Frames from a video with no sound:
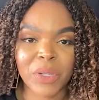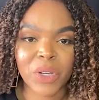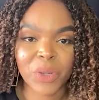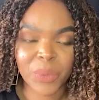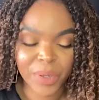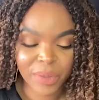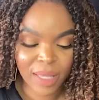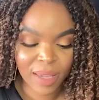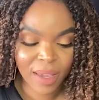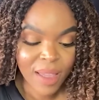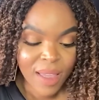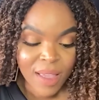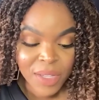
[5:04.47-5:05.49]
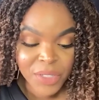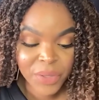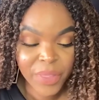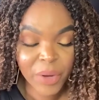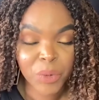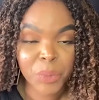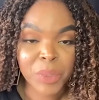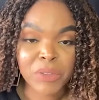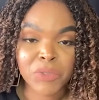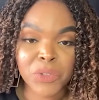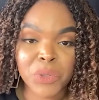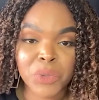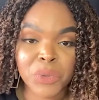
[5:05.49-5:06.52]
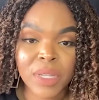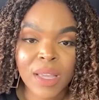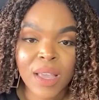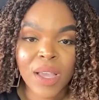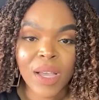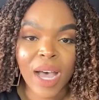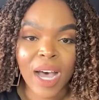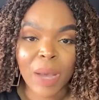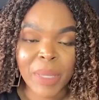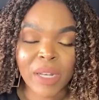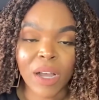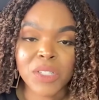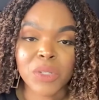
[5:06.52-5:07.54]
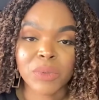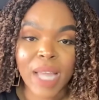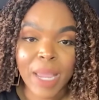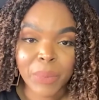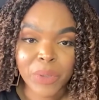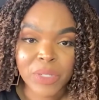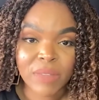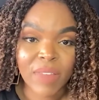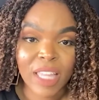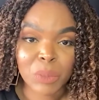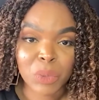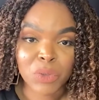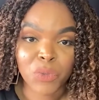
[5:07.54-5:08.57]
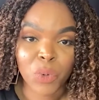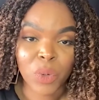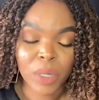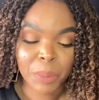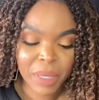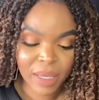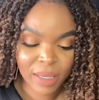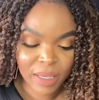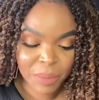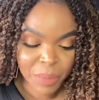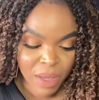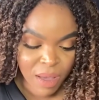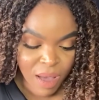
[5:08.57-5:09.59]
Career Link. So there will be food, and also diapers available for pickup